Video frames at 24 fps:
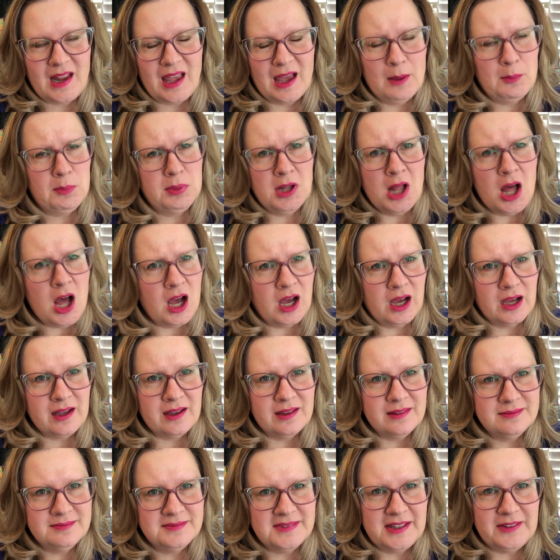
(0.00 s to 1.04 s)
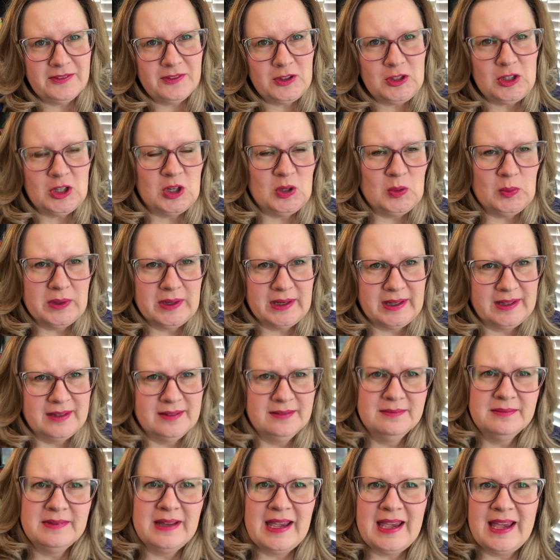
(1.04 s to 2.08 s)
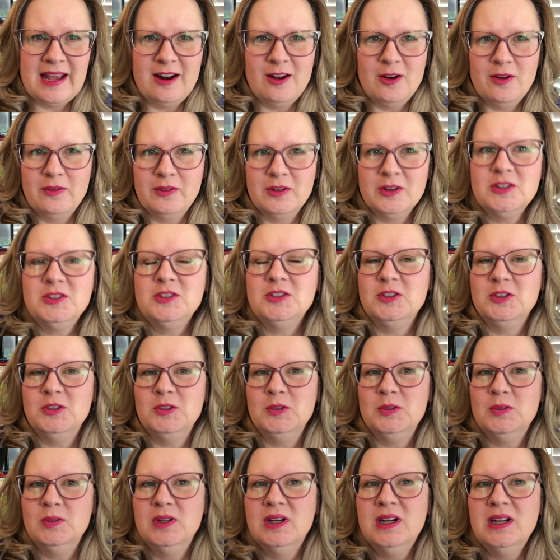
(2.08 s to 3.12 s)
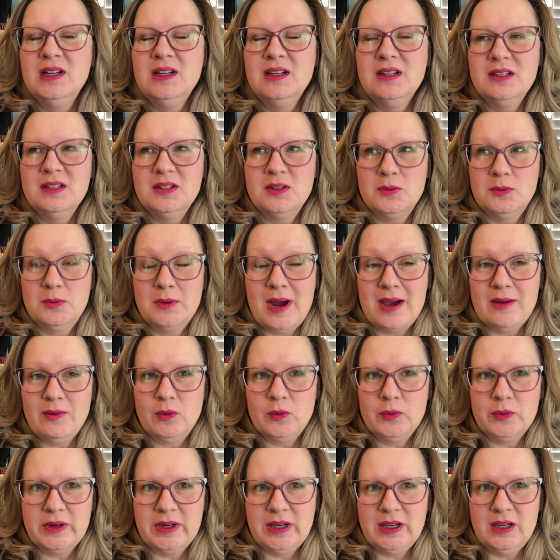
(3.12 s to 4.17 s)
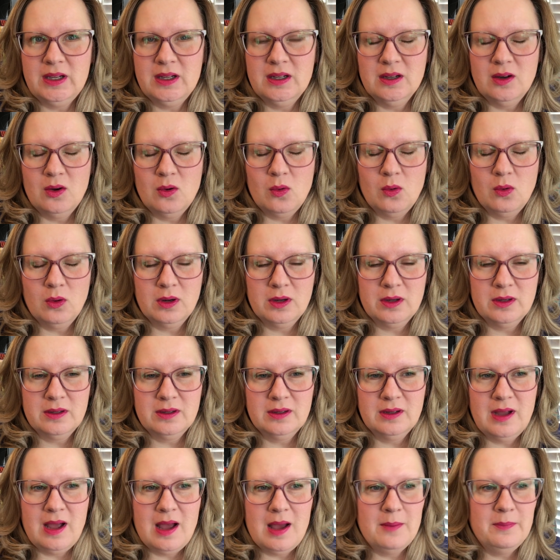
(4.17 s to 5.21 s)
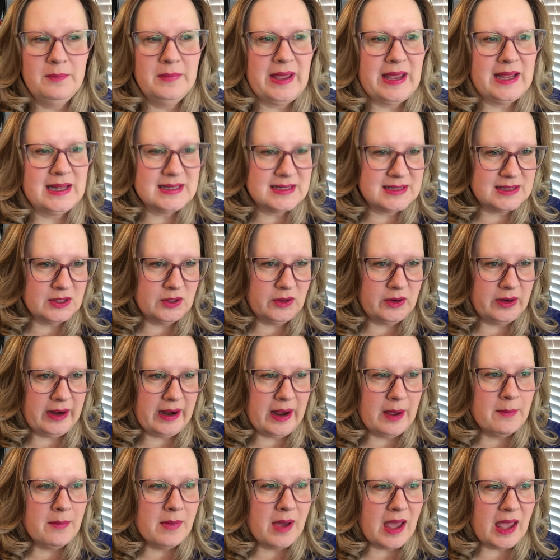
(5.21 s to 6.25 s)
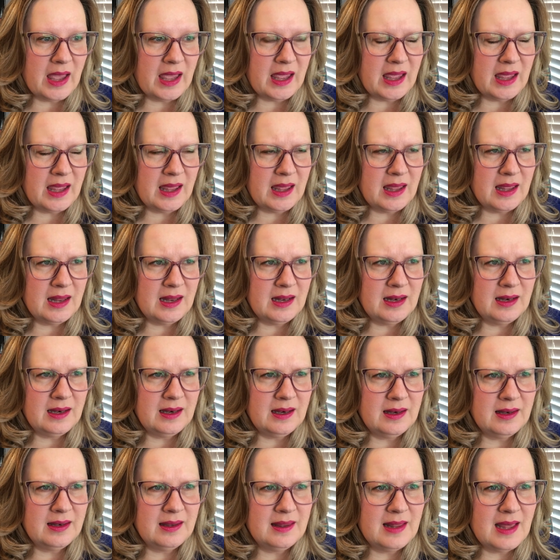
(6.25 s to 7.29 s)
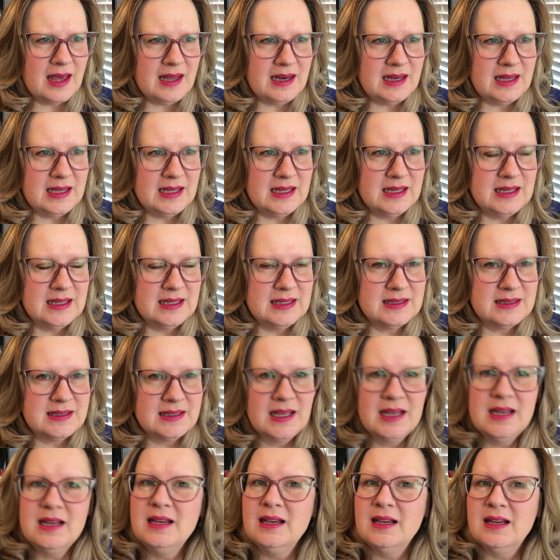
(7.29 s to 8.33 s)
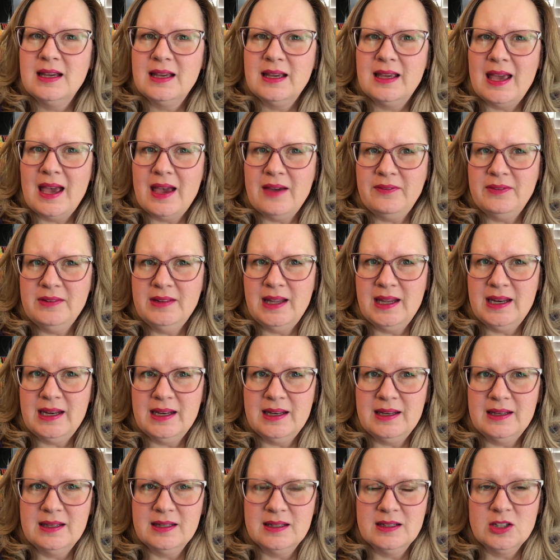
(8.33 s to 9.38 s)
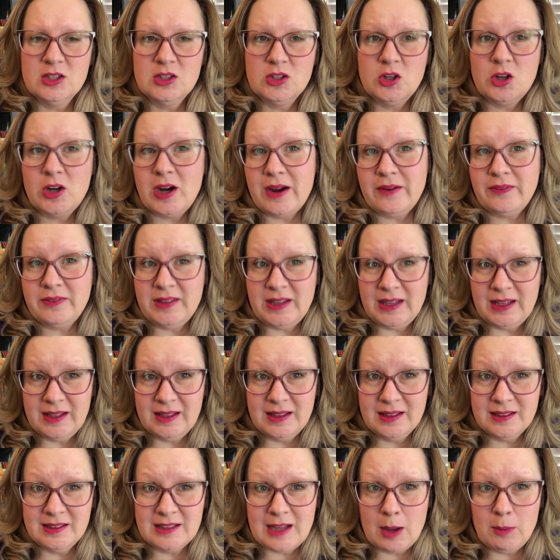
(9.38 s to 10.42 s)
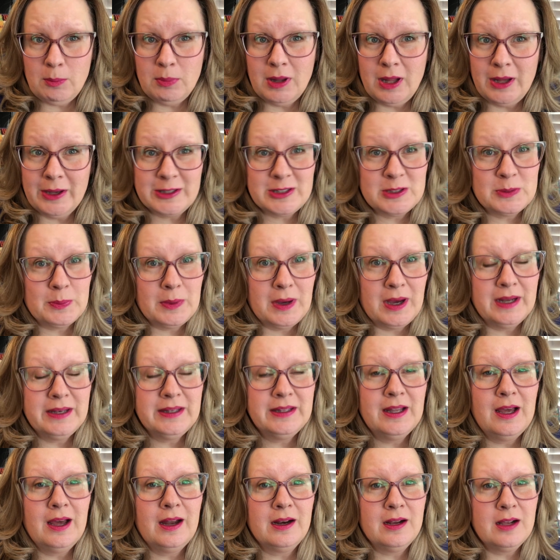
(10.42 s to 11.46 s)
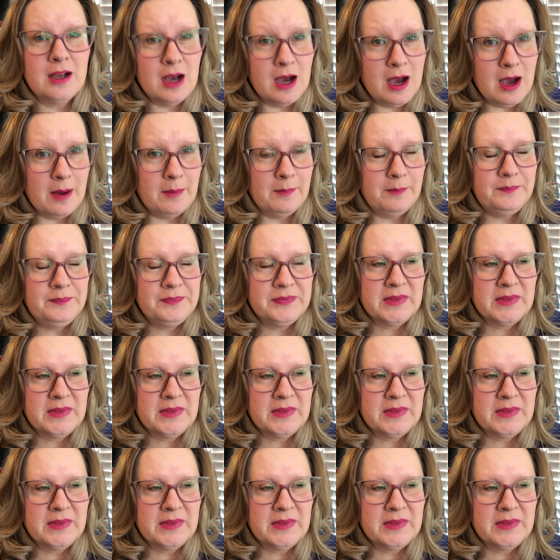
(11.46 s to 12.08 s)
blog if you don't want to head over to Ravelry or Instagram, and that is caffeinatedcrafting.blogspot.com,